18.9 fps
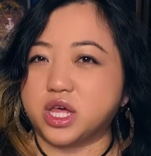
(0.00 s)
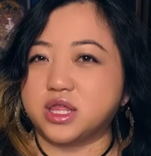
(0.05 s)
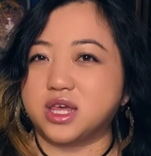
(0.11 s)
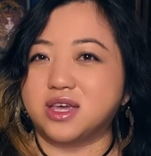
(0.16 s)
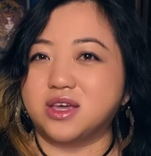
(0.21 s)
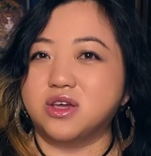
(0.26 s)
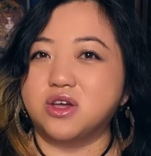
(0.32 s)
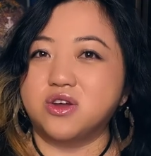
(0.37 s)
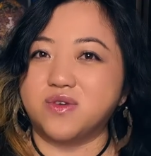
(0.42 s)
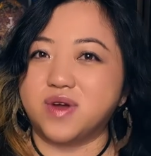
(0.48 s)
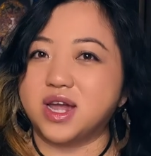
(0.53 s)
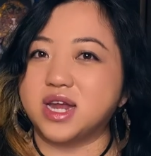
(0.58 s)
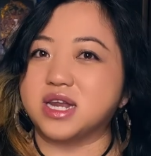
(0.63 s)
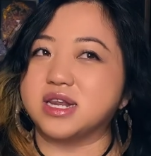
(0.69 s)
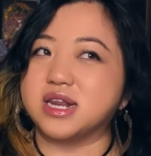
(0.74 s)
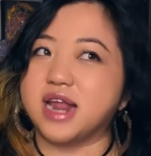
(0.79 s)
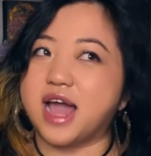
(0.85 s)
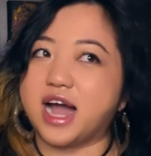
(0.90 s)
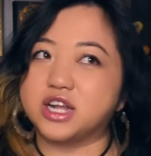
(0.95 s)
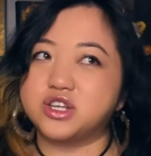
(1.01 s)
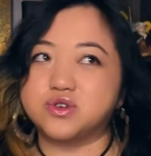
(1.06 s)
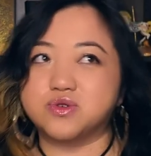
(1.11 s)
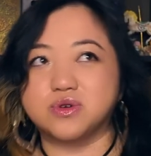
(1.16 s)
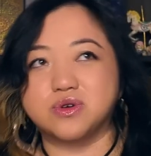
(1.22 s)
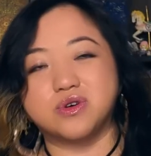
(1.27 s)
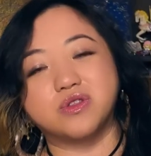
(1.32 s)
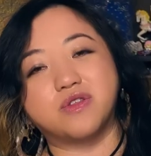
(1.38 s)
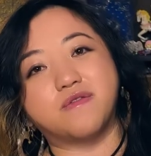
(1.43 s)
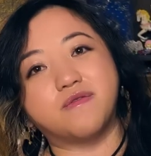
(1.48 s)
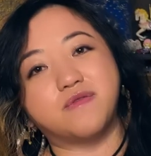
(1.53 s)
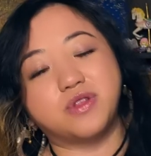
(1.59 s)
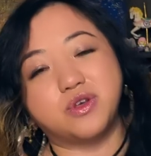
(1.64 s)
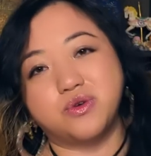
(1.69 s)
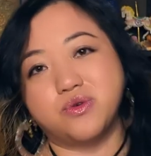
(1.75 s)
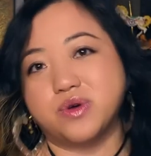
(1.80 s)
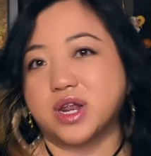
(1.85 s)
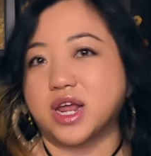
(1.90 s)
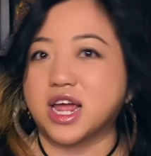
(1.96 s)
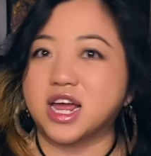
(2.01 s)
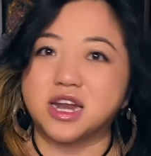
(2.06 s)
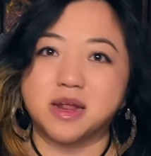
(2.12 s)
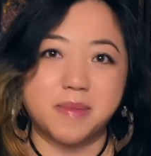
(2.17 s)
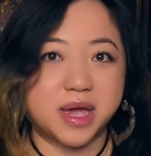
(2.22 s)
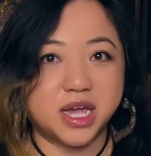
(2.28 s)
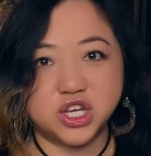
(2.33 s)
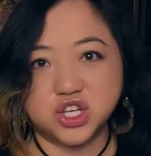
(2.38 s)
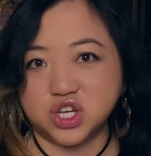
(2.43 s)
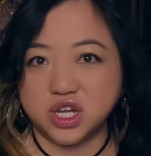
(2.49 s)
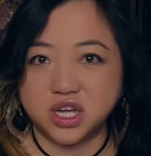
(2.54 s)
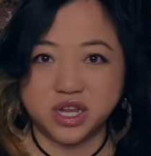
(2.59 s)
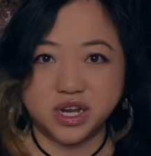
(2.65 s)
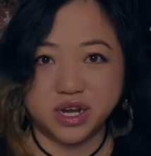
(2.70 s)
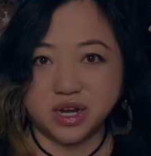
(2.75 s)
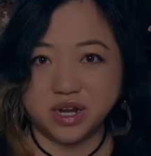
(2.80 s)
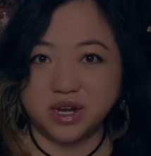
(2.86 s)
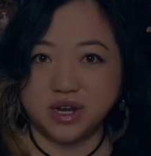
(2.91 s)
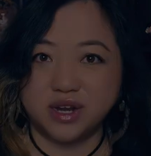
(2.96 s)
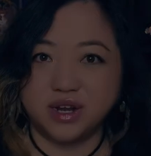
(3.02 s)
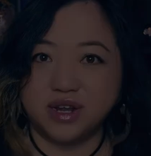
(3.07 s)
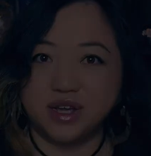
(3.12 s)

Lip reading: that they could create natural, fluid animation.